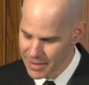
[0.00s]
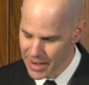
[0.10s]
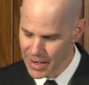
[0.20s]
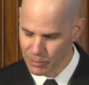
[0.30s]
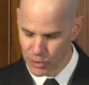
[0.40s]

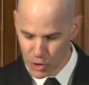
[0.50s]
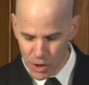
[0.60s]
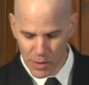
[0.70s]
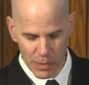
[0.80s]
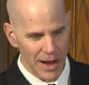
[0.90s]
I am
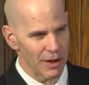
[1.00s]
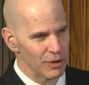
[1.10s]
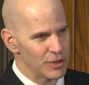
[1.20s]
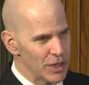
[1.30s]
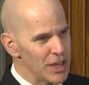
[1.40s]
duty
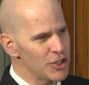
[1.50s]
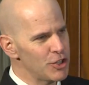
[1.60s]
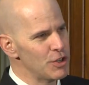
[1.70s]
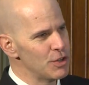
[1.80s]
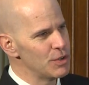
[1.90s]
bound to
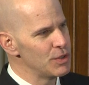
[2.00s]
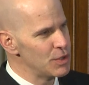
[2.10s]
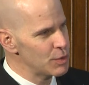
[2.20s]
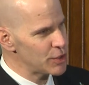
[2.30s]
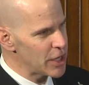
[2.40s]
issue
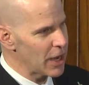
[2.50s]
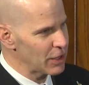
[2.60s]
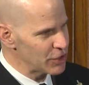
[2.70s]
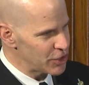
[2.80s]
you a challenge.